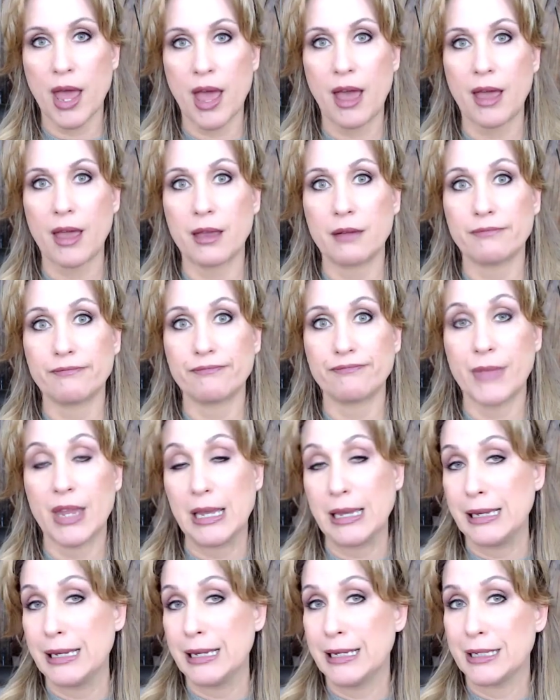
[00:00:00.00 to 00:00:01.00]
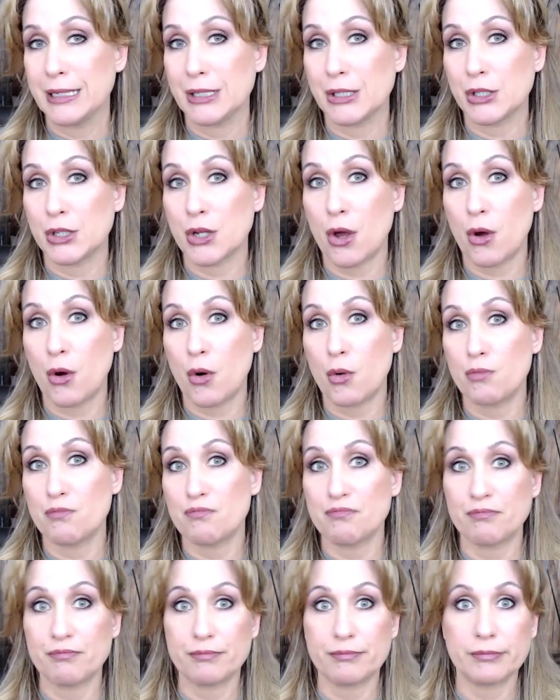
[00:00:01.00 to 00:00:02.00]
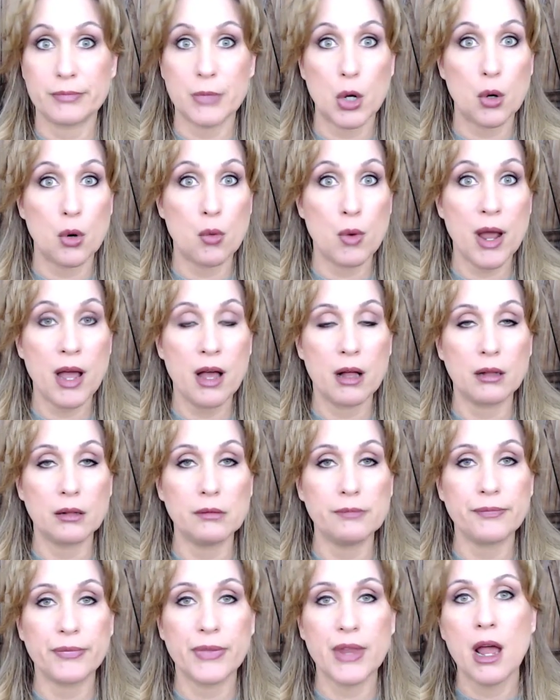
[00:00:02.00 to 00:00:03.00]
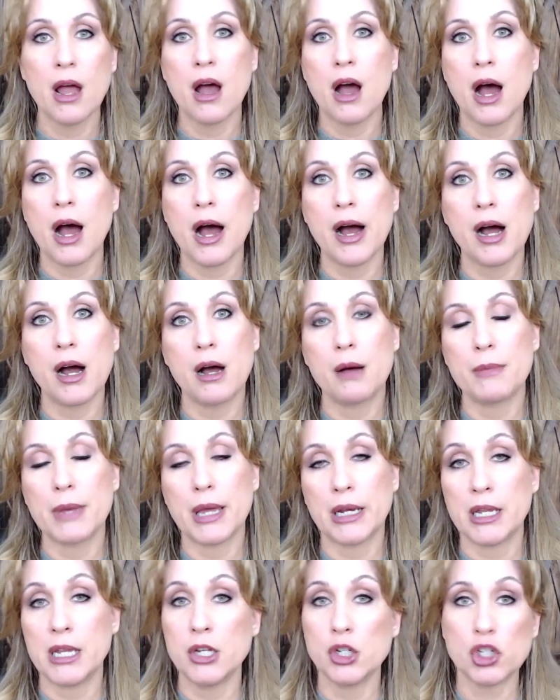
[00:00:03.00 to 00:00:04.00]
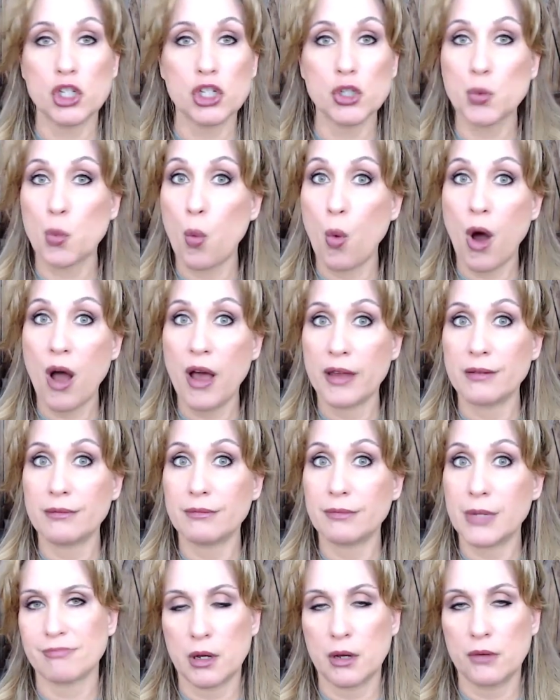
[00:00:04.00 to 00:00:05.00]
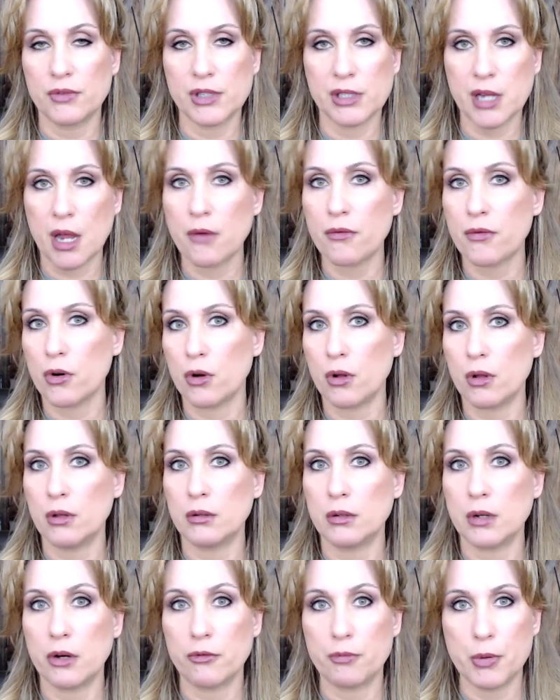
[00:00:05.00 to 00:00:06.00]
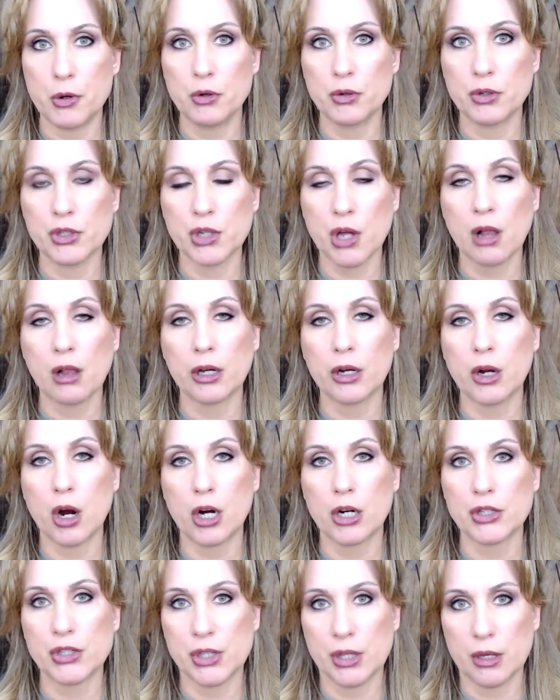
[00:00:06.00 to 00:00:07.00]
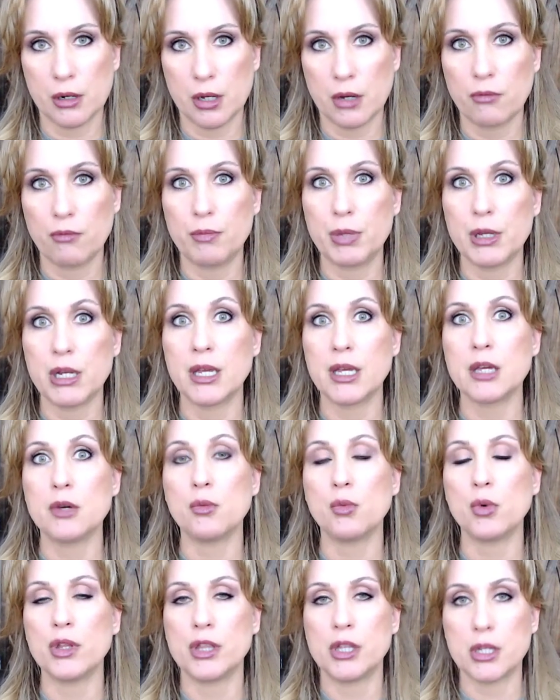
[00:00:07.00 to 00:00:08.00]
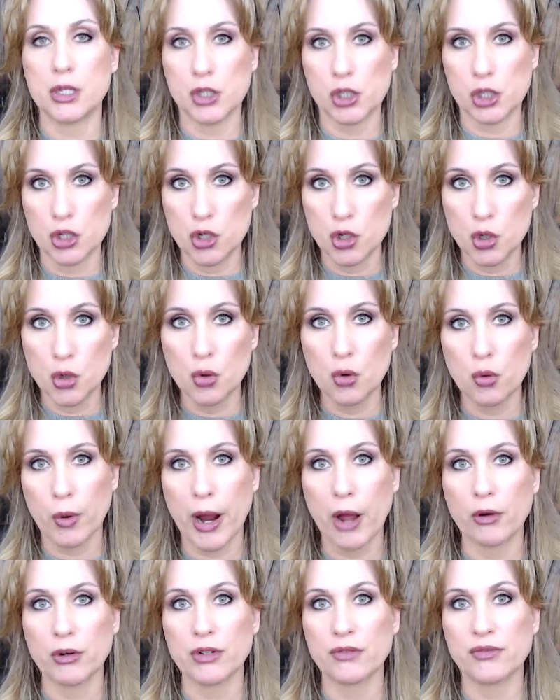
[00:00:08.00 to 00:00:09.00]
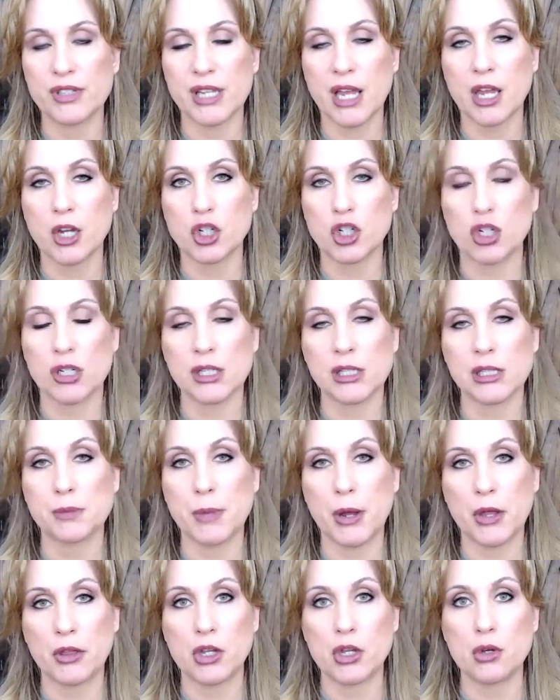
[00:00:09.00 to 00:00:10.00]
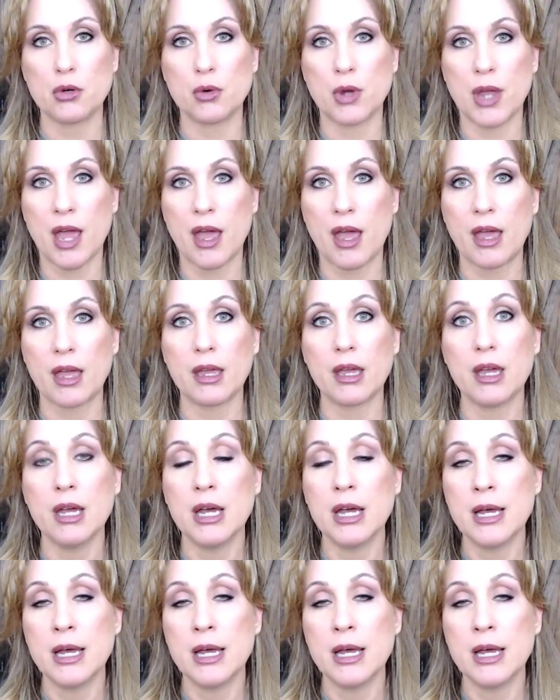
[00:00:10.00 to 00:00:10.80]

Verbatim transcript: UK. So, oh well. Um, and he's just one of several of Putin's oligarchs that have been hit with this new round of sanctions by the UK.